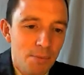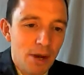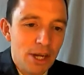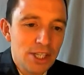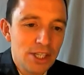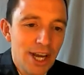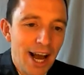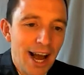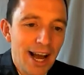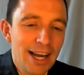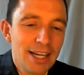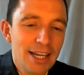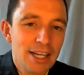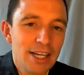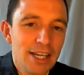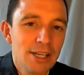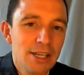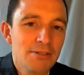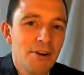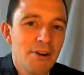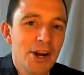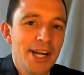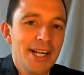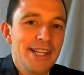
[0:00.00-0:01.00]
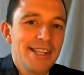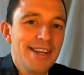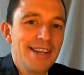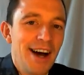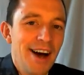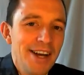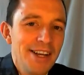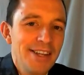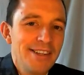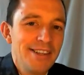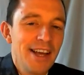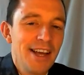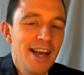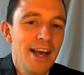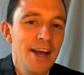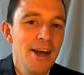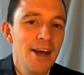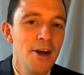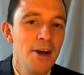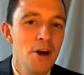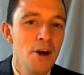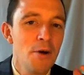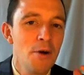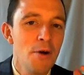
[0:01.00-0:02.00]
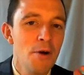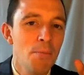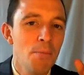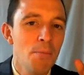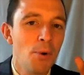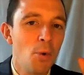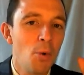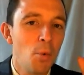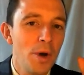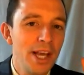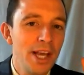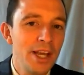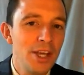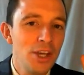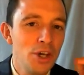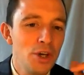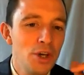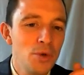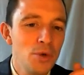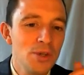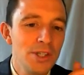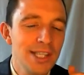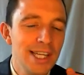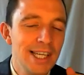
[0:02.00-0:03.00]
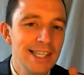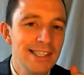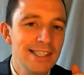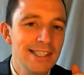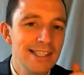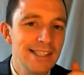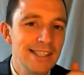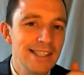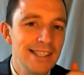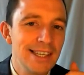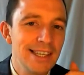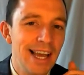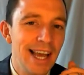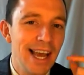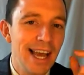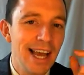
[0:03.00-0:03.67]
My jacket is very tight, but we use this